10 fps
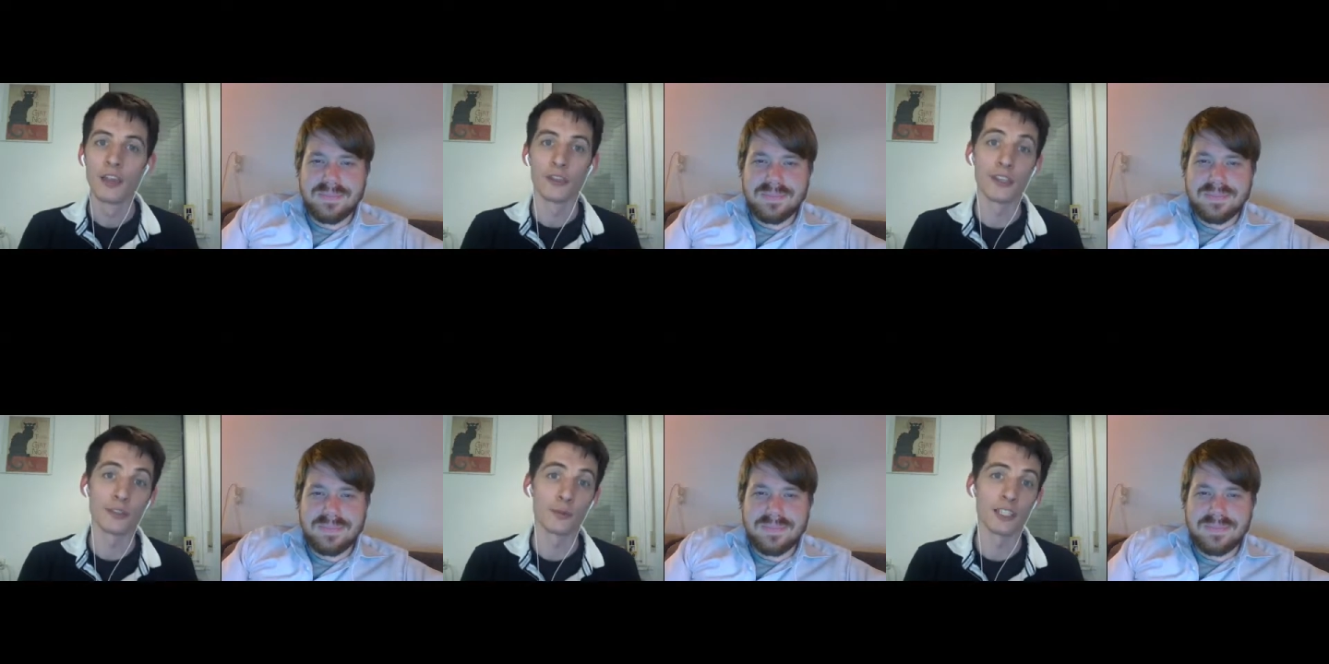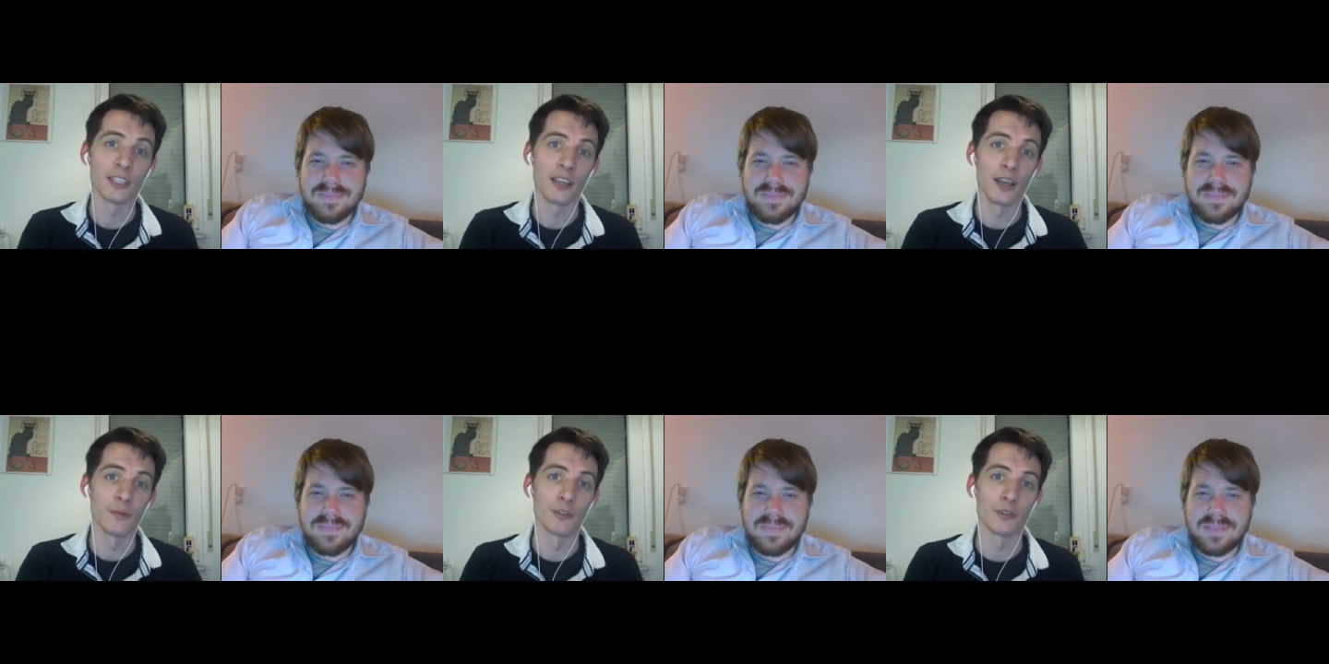Speaker 1: This week,
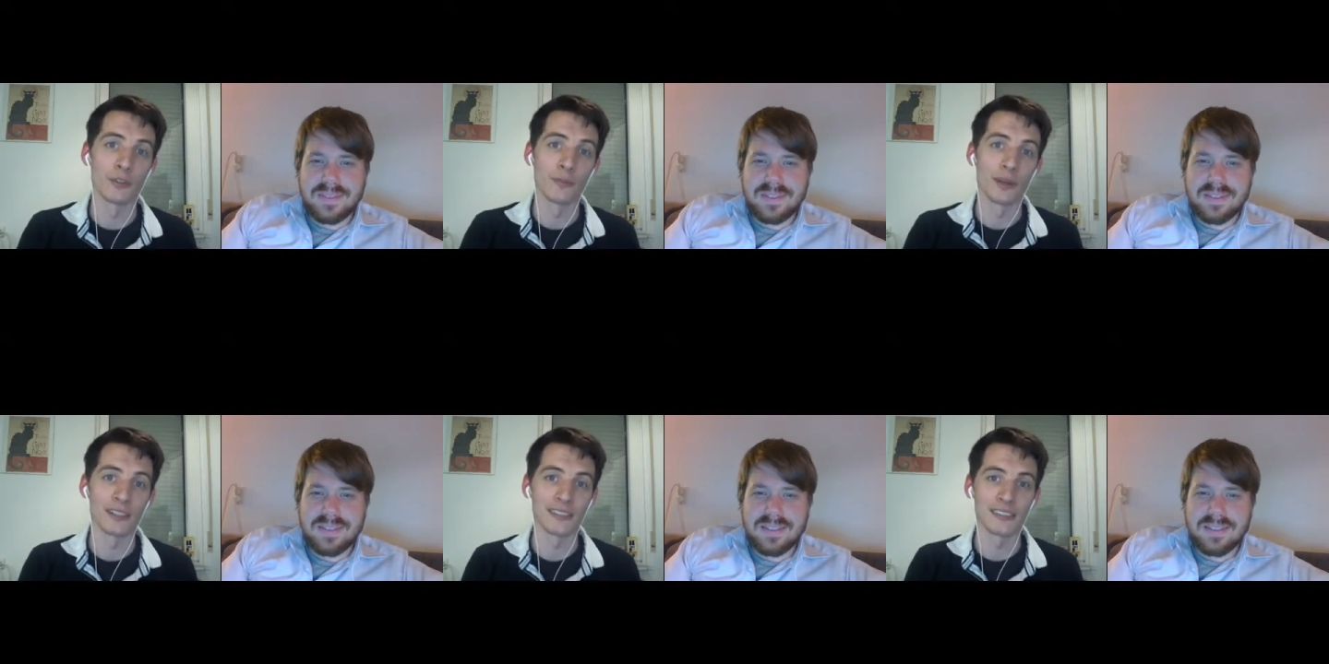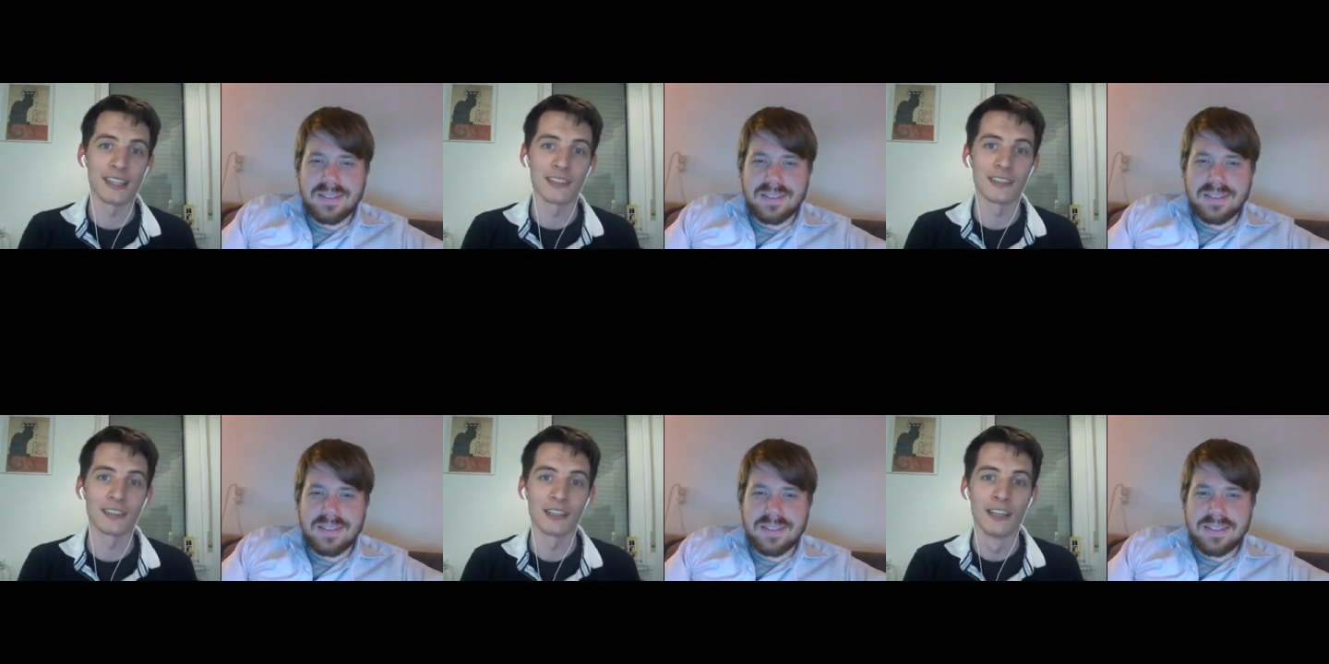I'm joined by
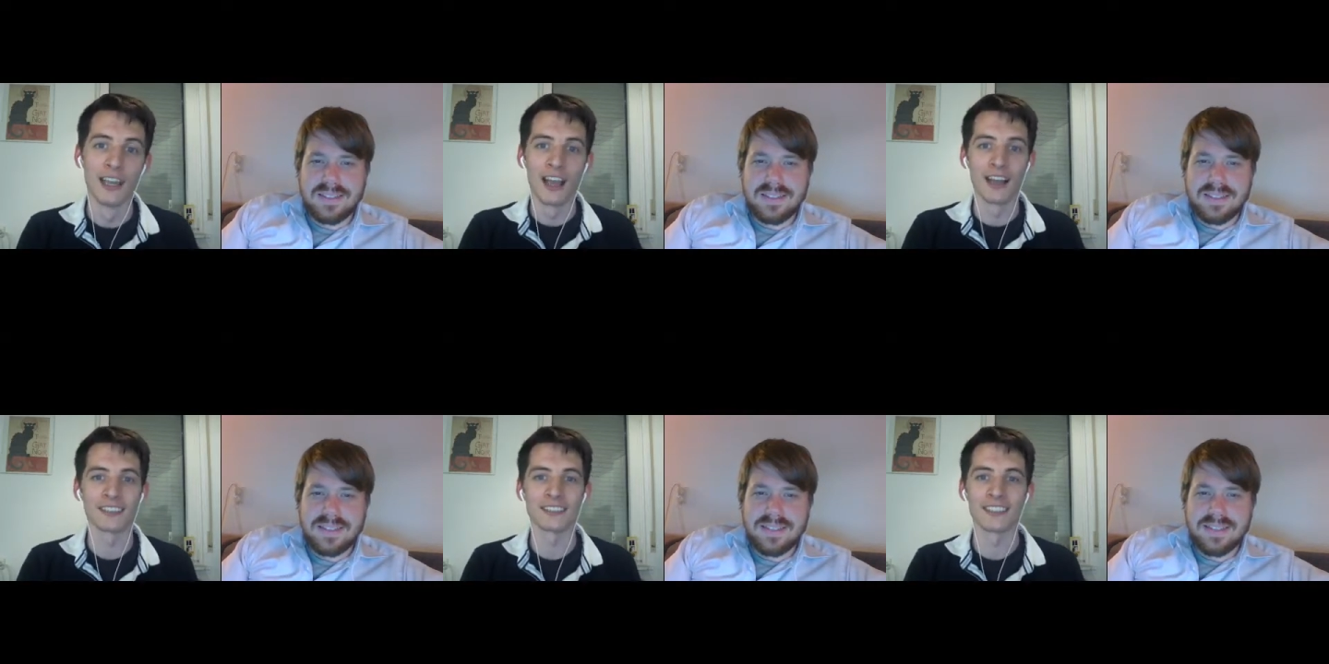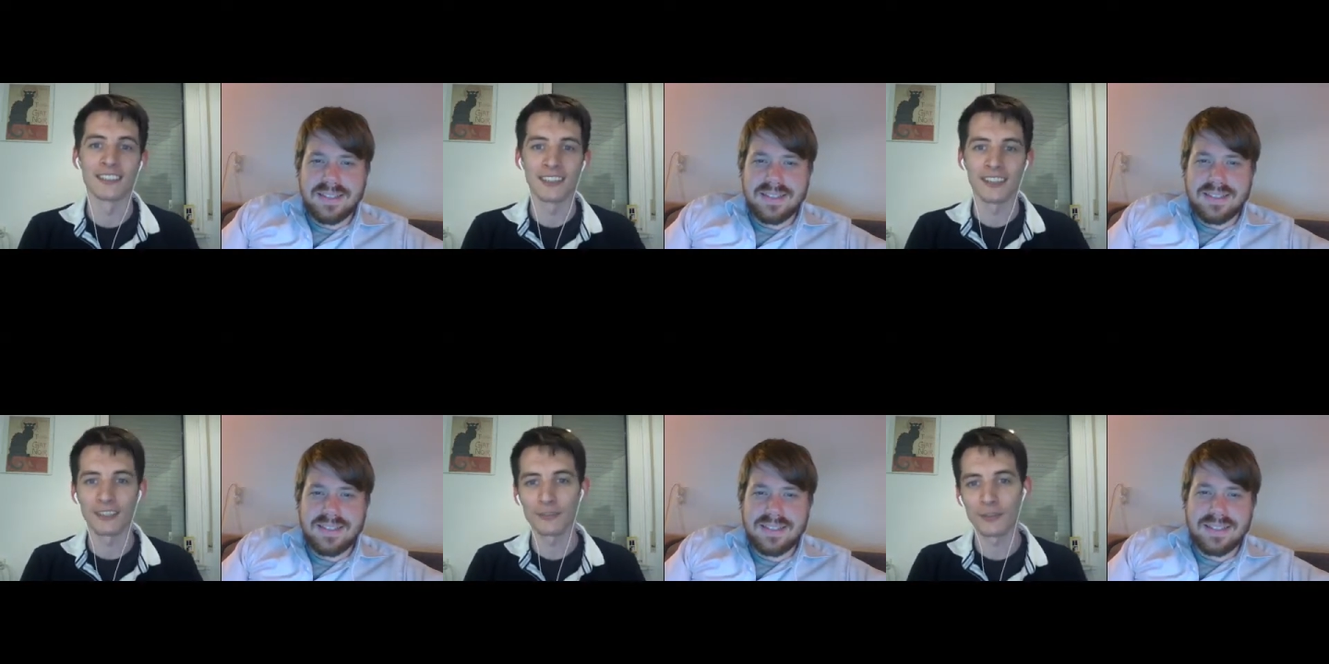Sander. Hi Sander,
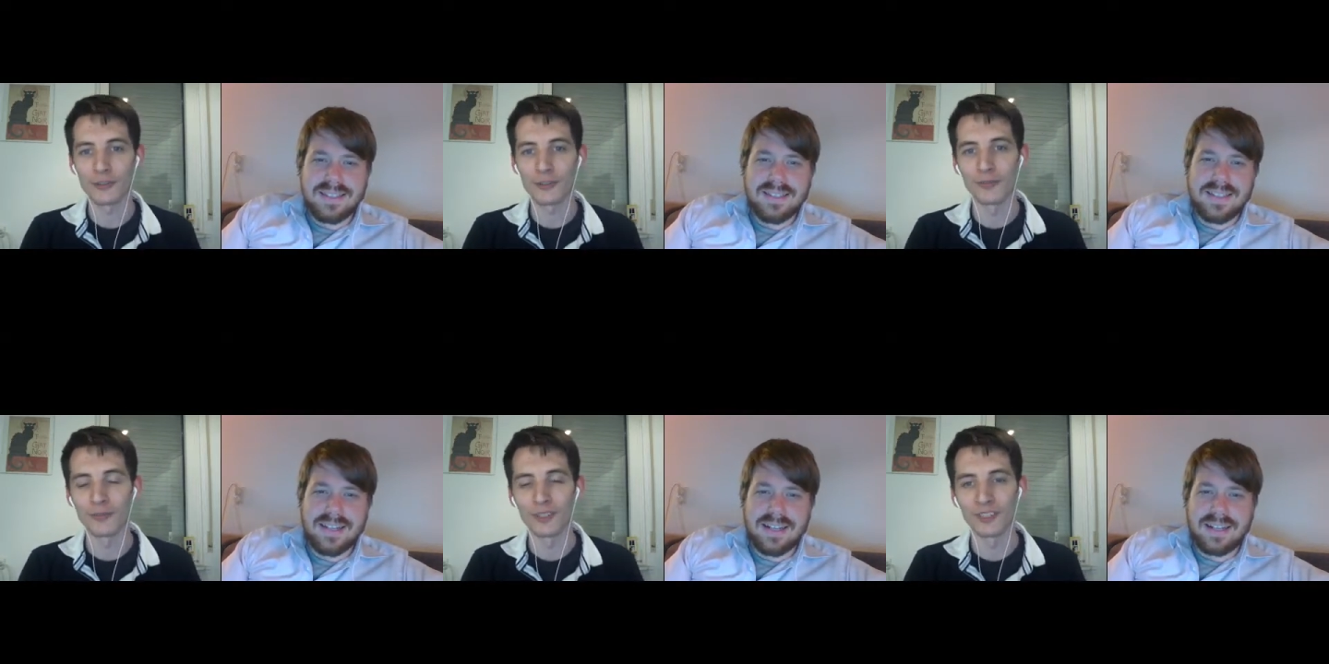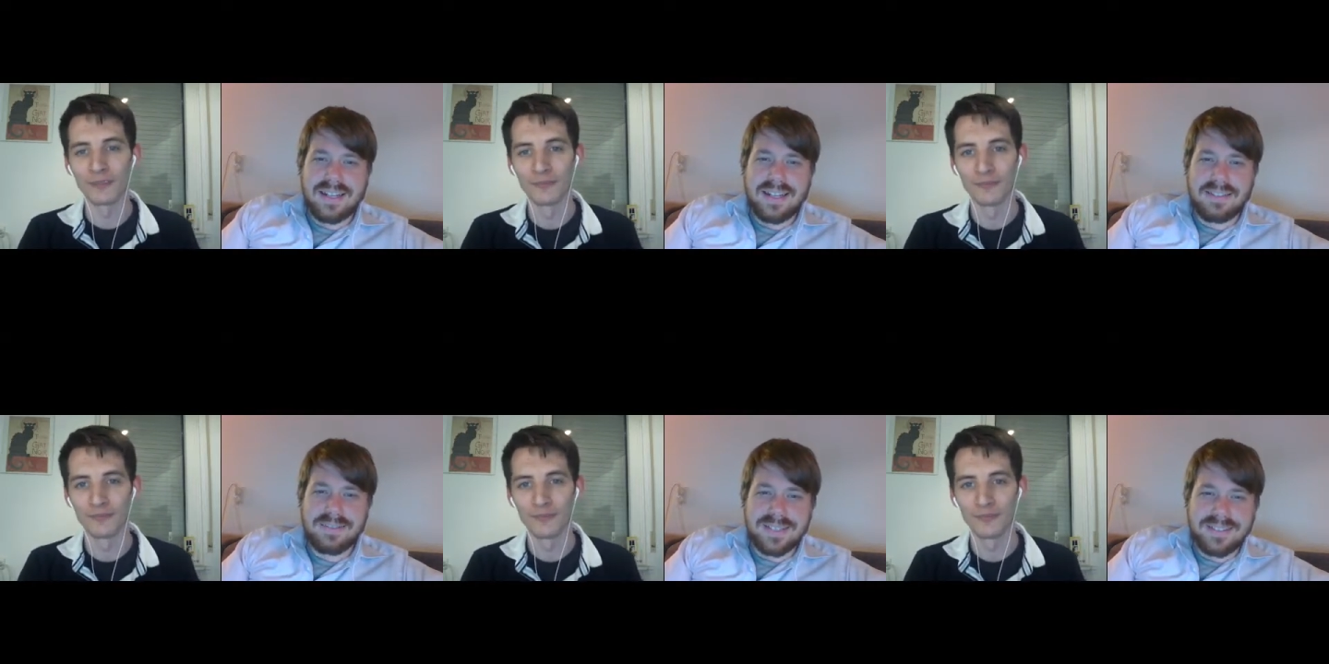thanks for joining me. Hi
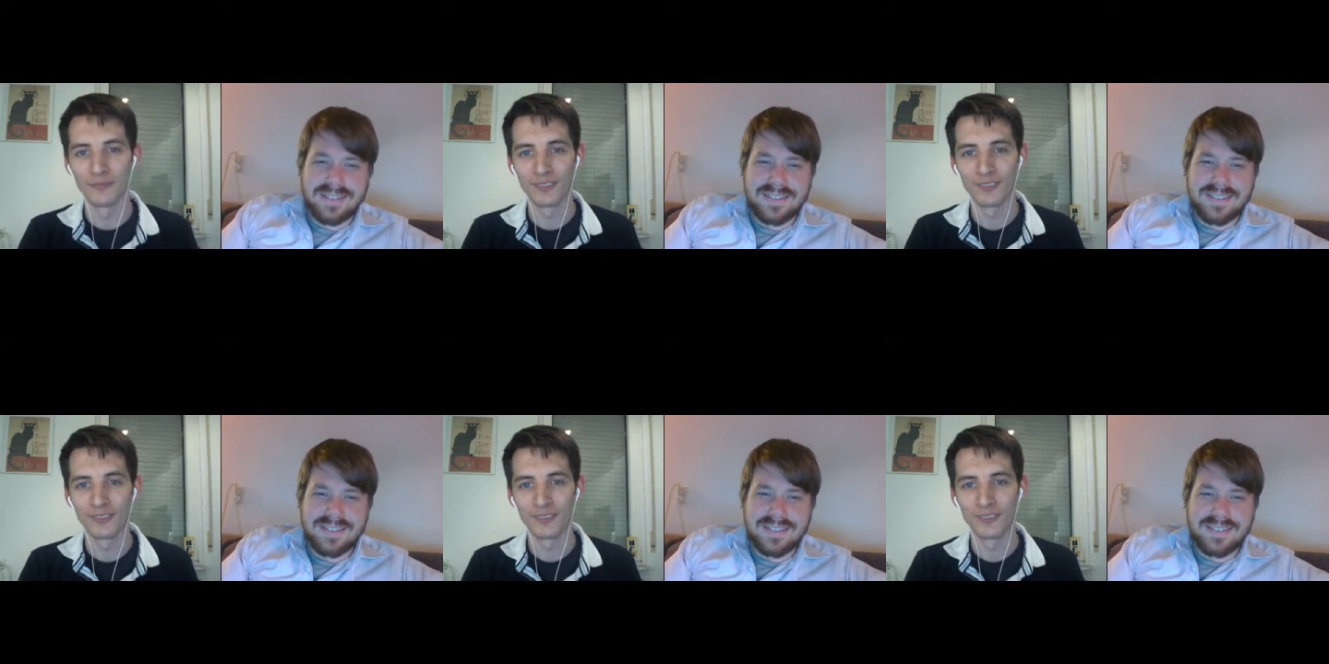David.